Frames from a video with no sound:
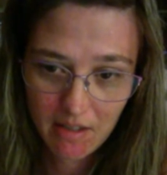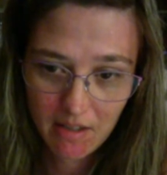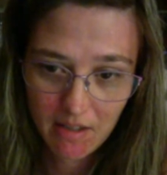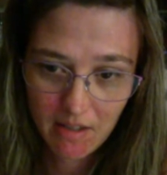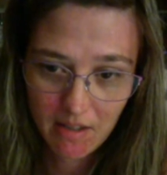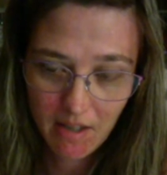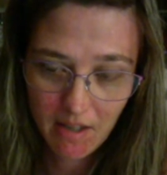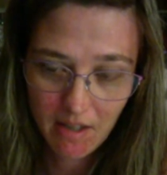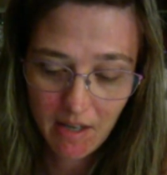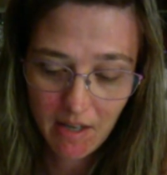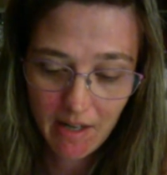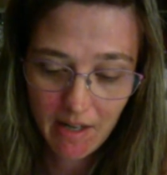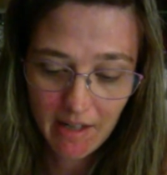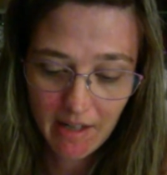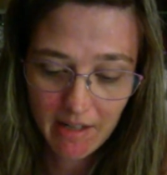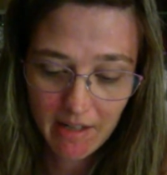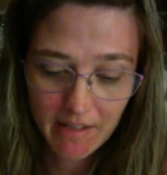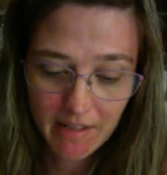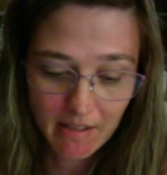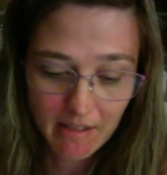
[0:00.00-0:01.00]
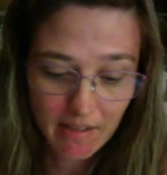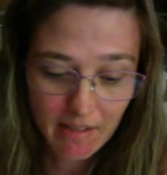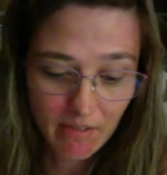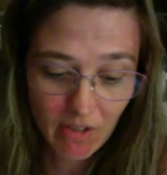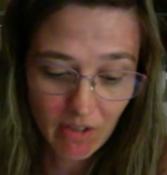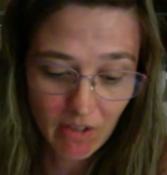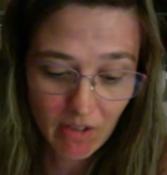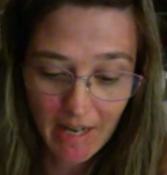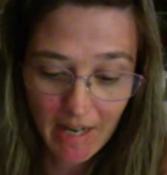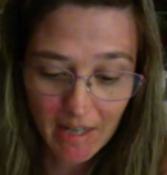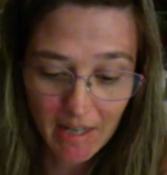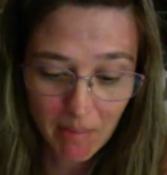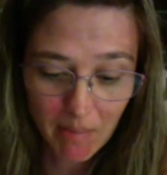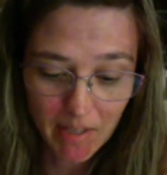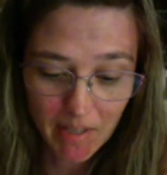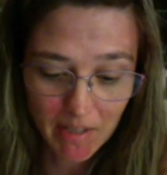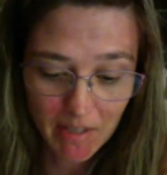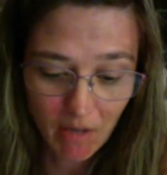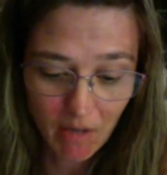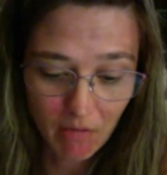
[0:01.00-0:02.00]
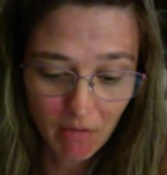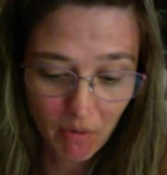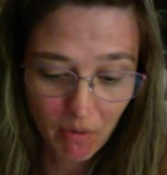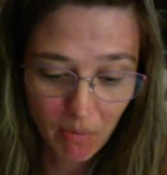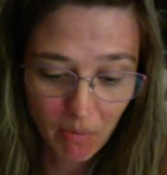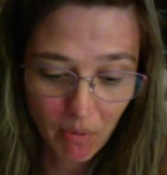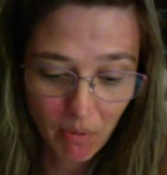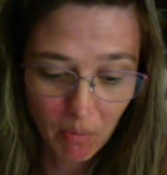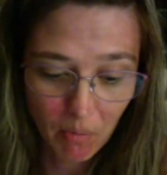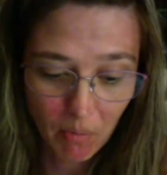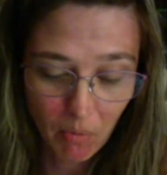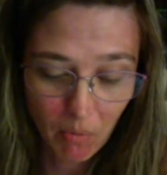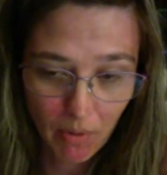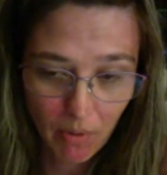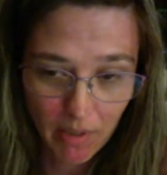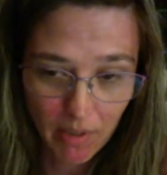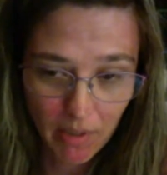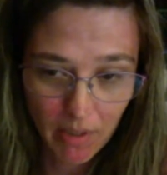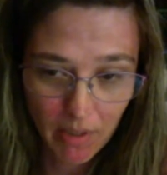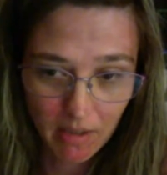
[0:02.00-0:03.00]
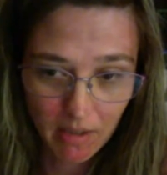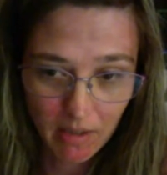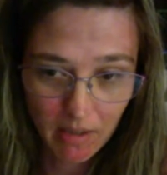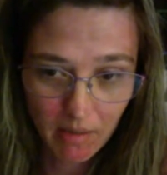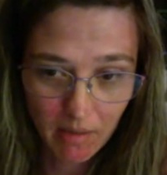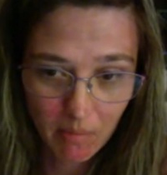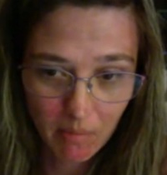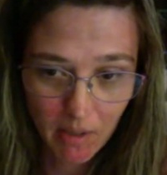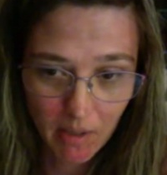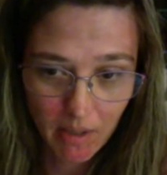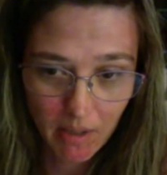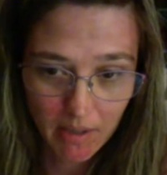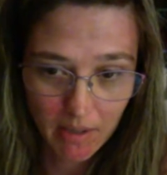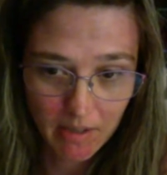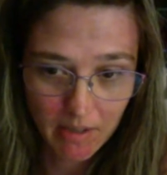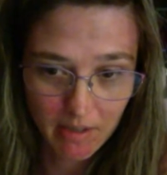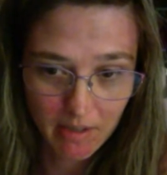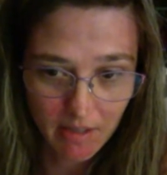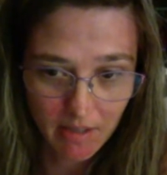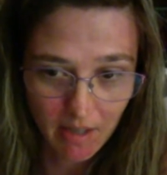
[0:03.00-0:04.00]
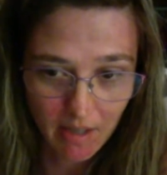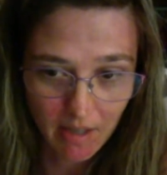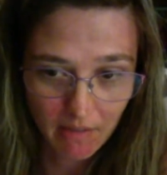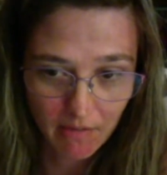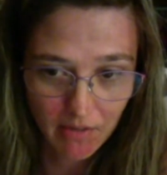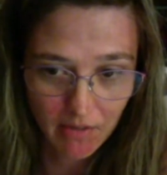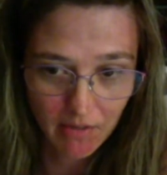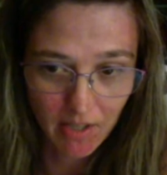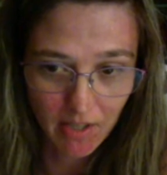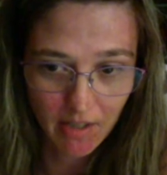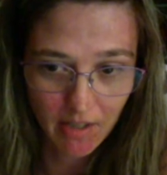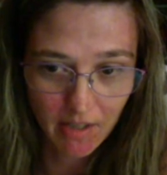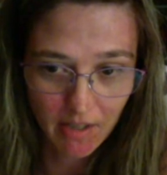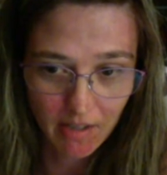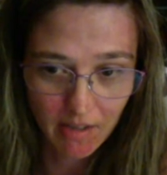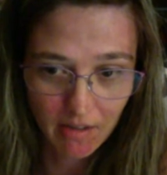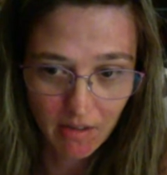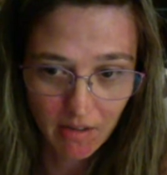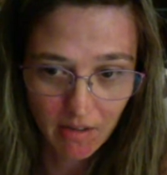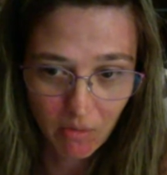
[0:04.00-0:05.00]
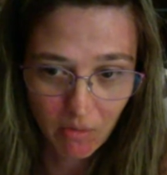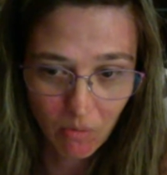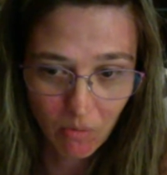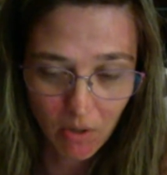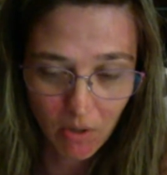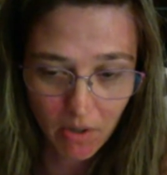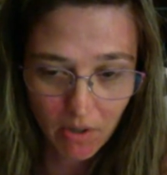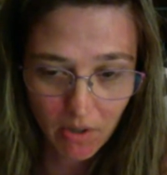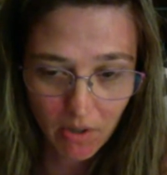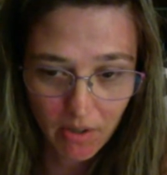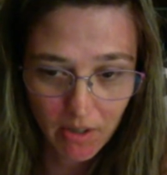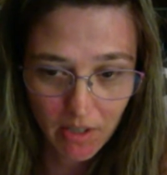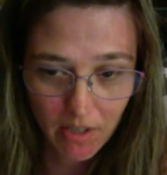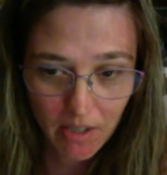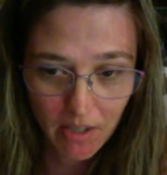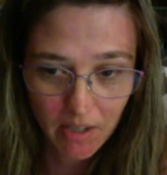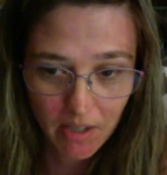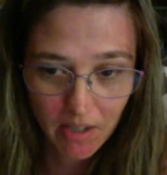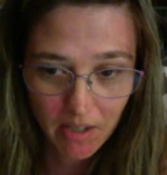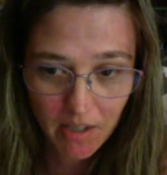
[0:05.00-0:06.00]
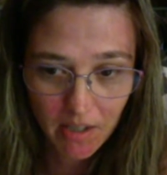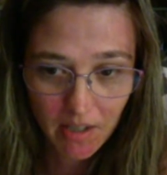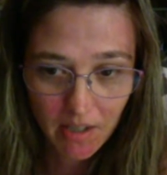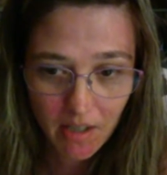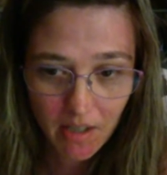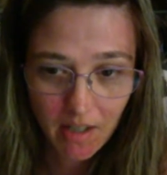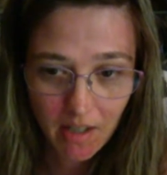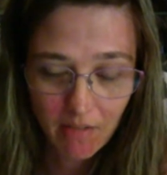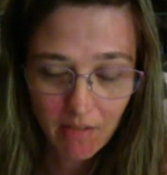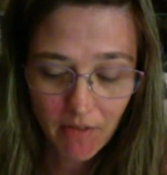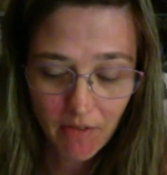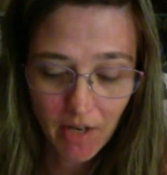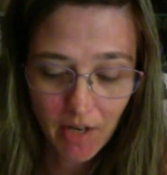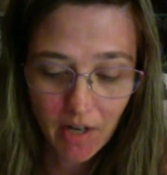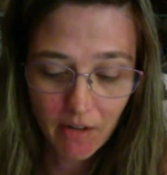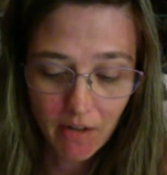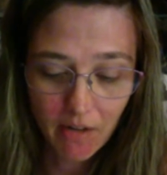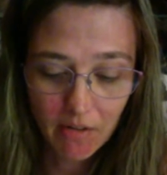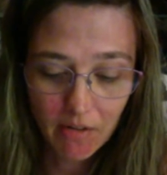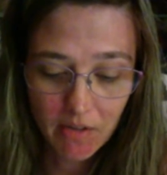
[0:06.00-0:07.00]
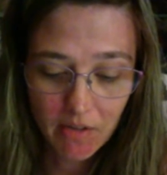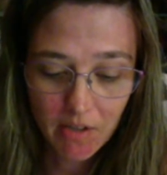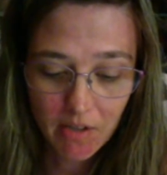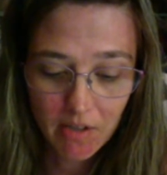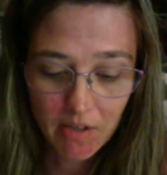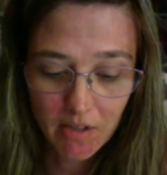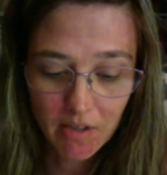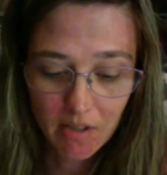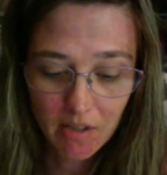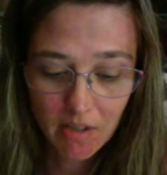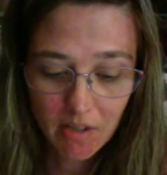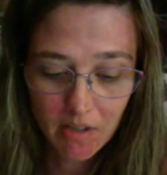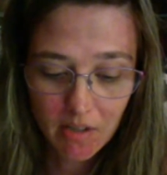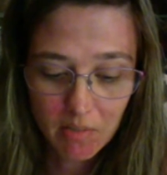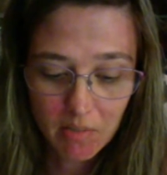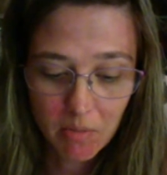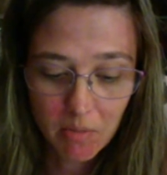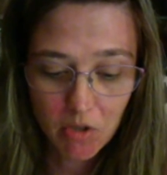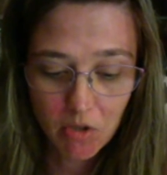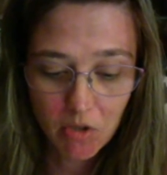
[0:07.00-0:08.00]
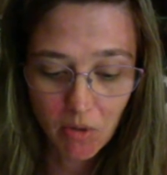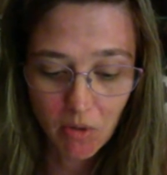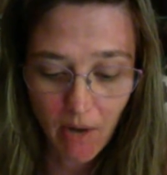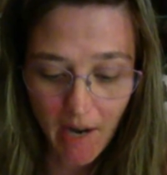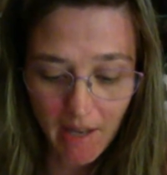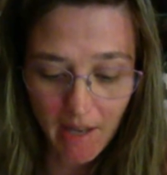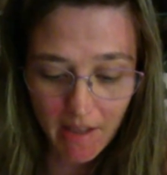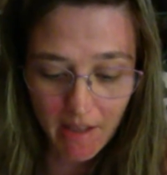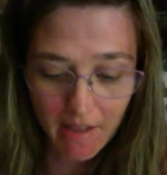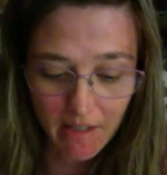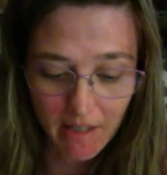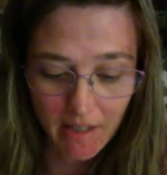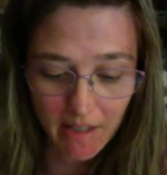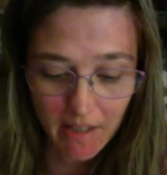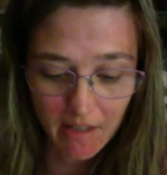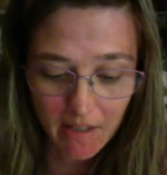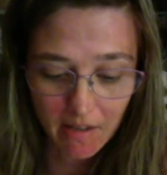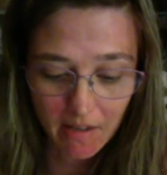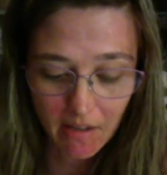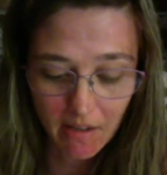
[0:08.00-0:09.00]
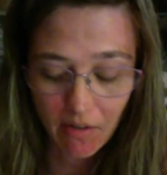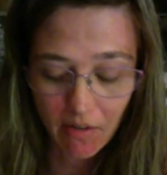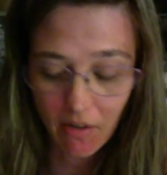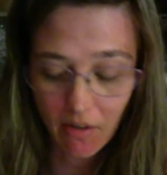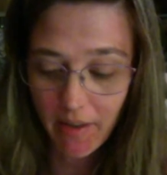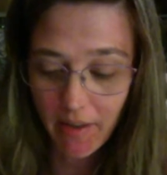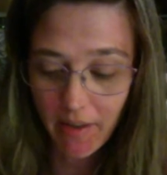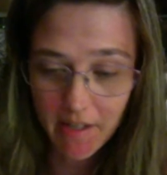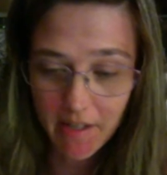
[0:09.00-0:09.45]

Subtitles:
I didn't even like myself at one point, but since I've done work and found spirituality and all that